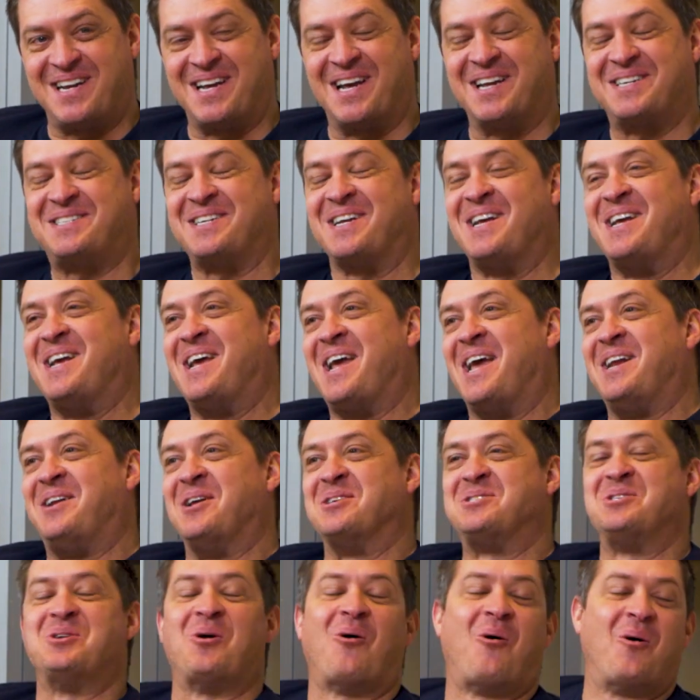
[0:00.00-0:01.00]
it
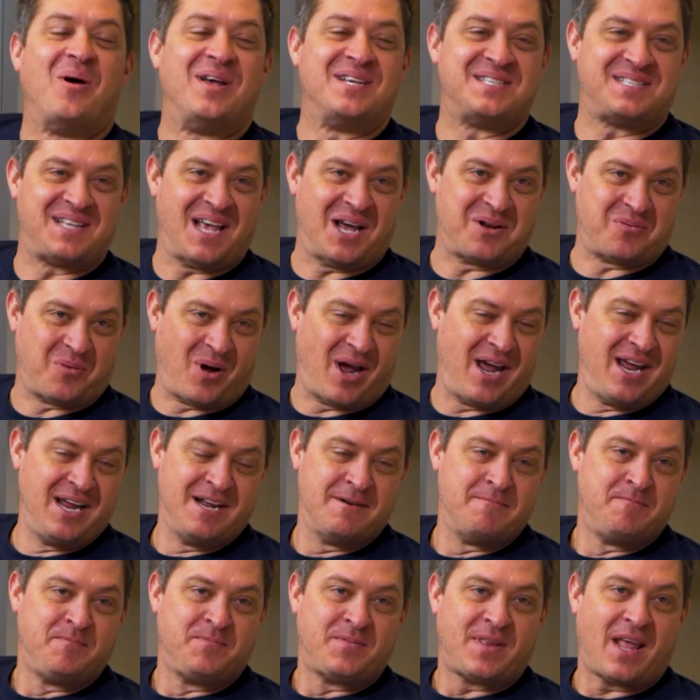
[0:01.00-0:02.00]
isn't always that way,
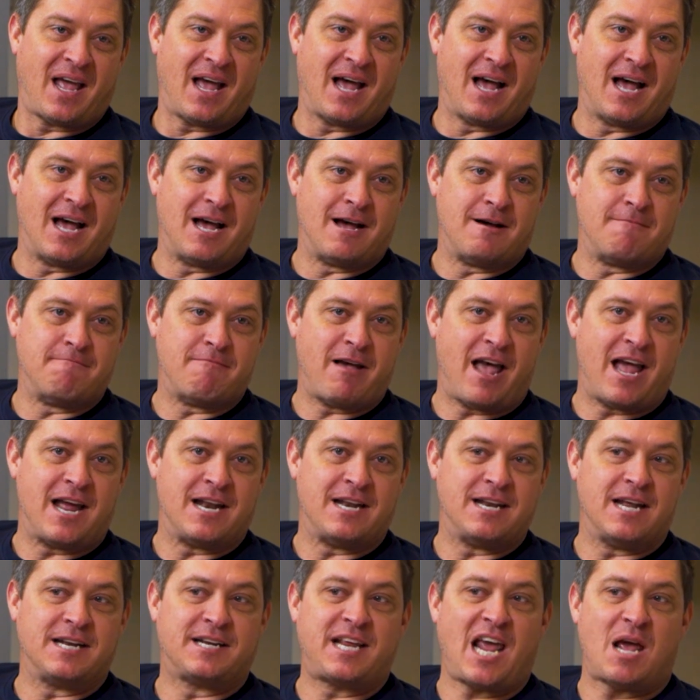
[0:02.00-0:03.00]

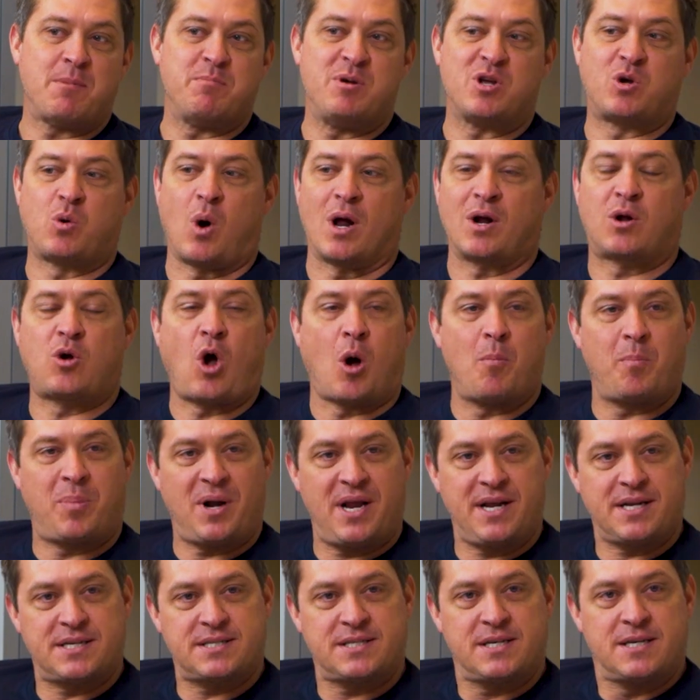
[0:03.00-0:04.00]
and it can be quite
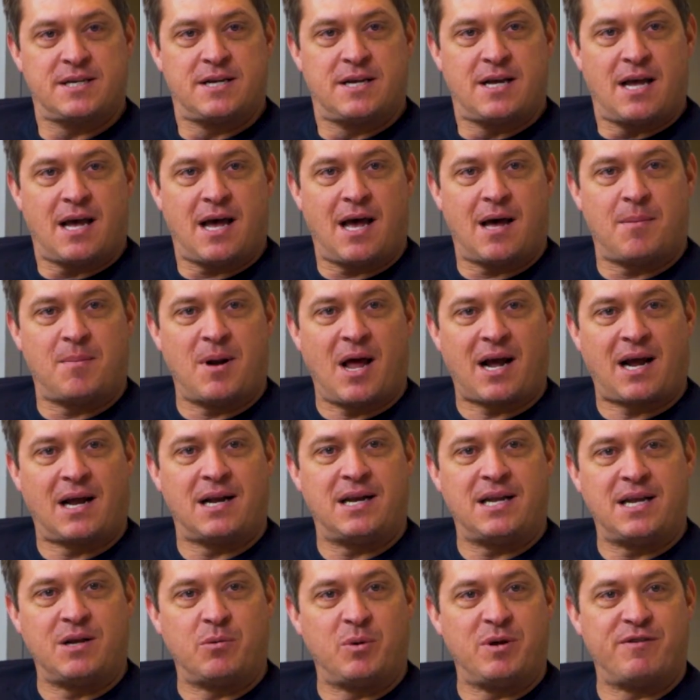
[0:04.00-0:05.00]
complex.
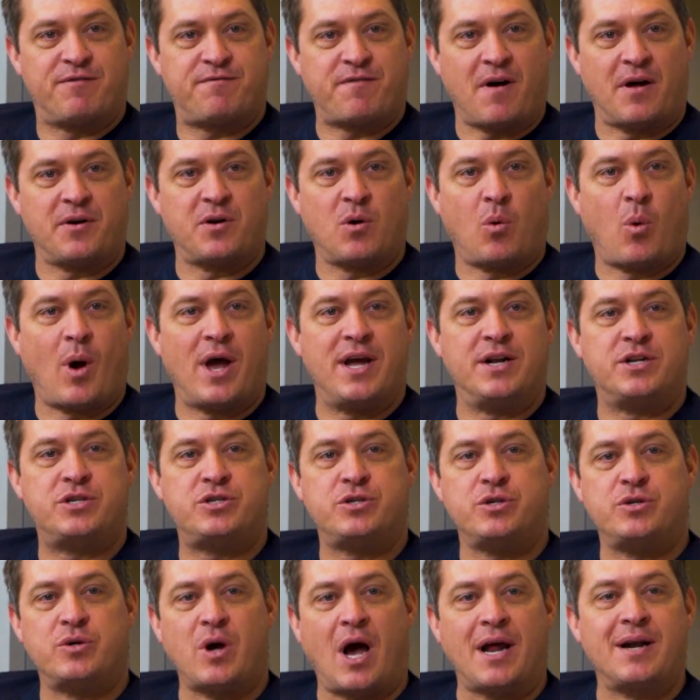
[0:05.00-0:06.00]
Luckily, we found a way
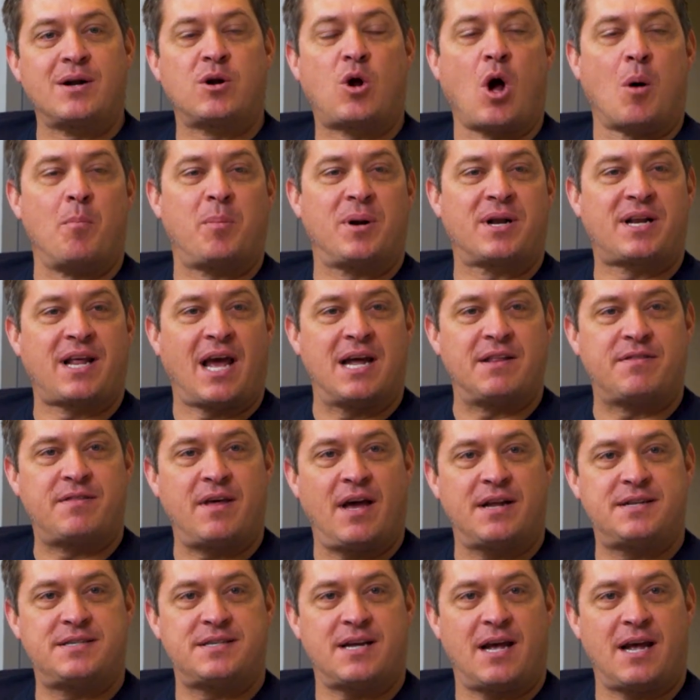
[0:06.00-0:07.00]
to uncomplicate
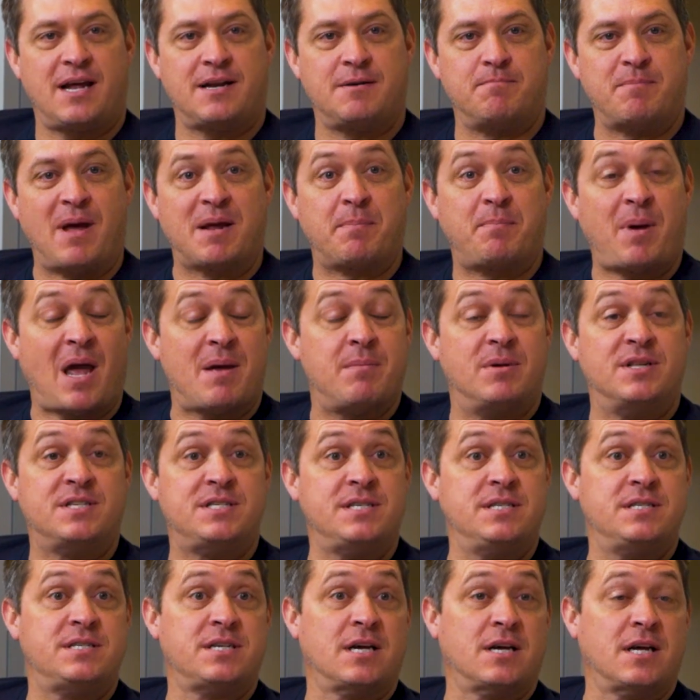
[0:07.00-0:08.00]
that and make
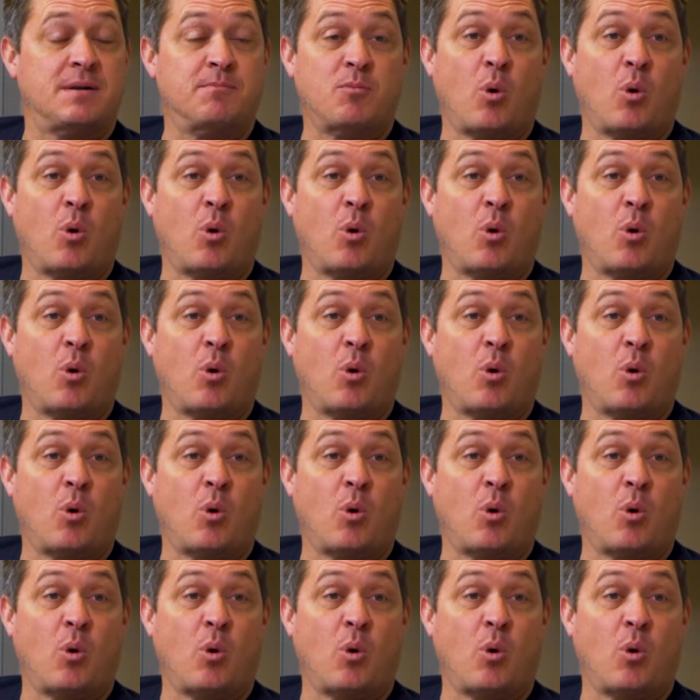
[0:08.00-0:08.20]
payments easier and